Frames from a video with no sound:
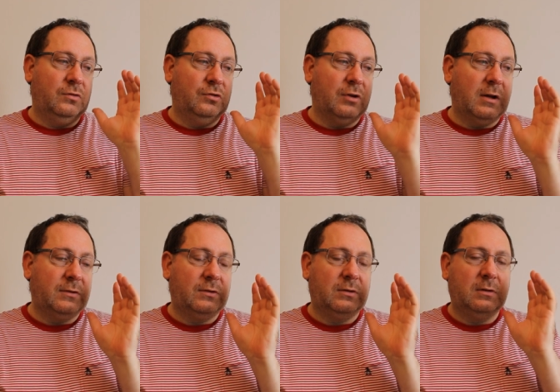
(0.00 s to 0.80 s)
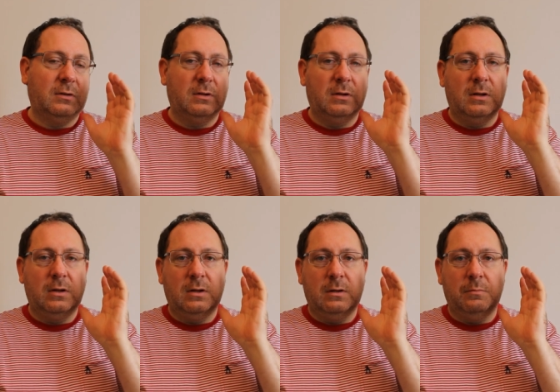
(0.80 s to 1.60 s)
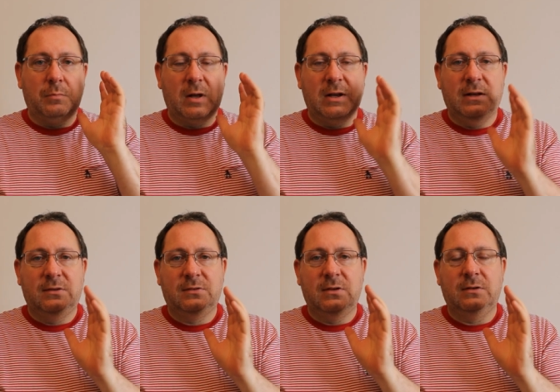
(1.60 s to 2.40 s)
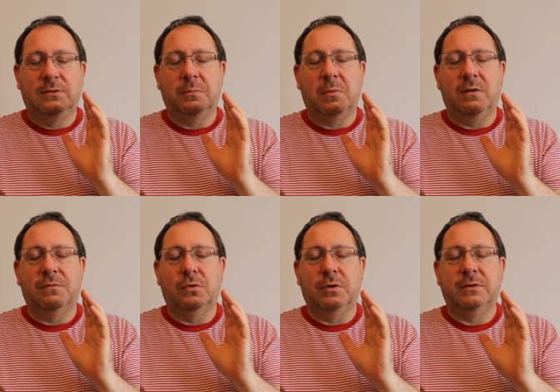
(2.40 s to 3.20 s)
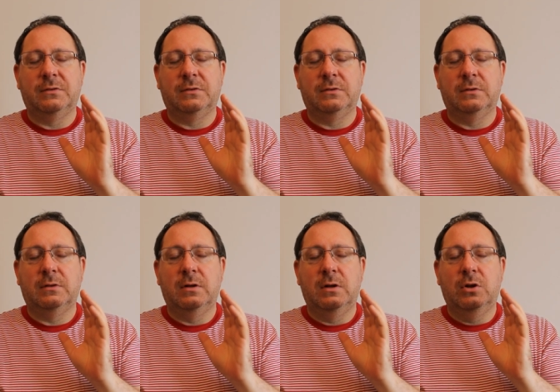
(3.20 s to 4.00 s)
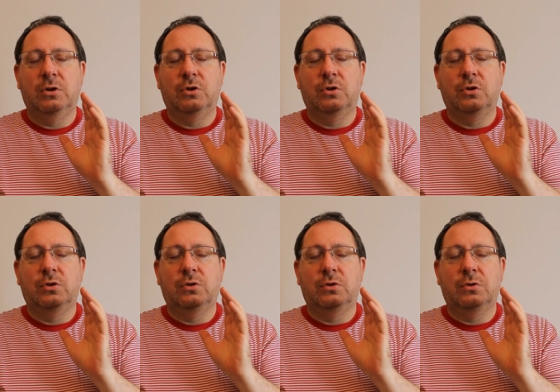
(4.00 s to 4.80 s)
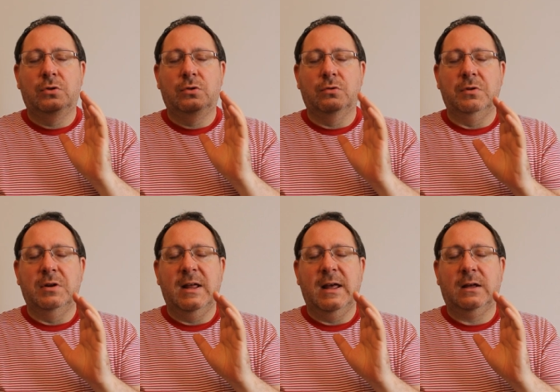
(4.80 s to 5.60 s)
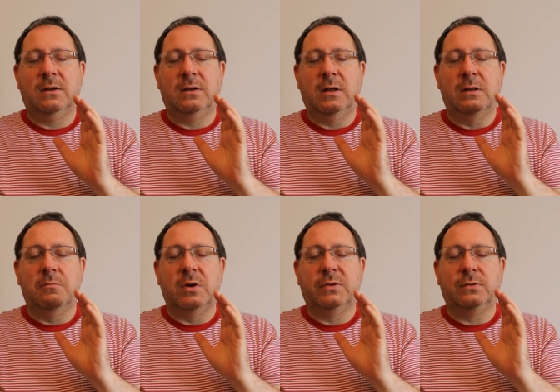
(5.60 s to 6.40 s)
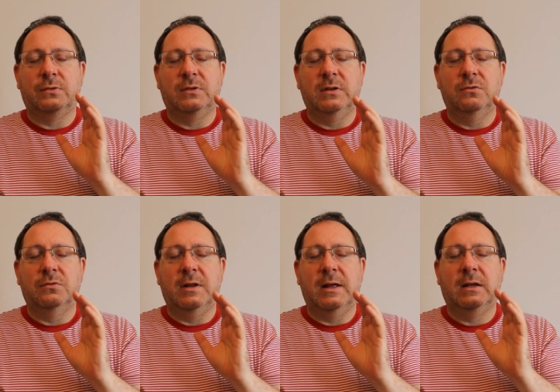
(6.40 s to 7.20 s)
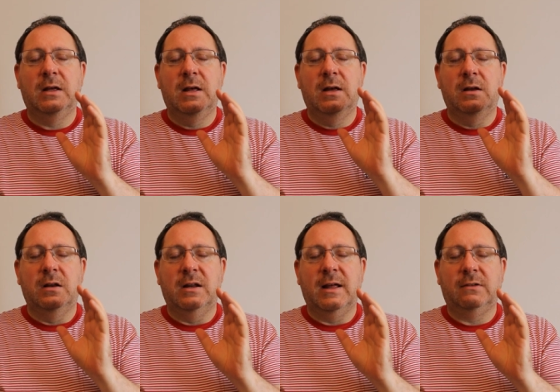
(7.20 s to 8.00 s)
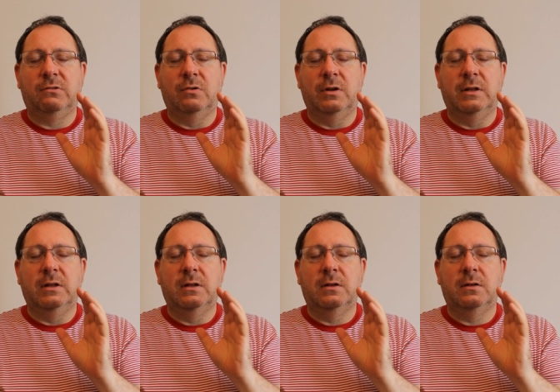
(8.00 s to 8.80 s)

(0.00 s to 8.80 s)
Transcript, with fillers: just by listening to my voice, your neck and the muscles in your neck naturally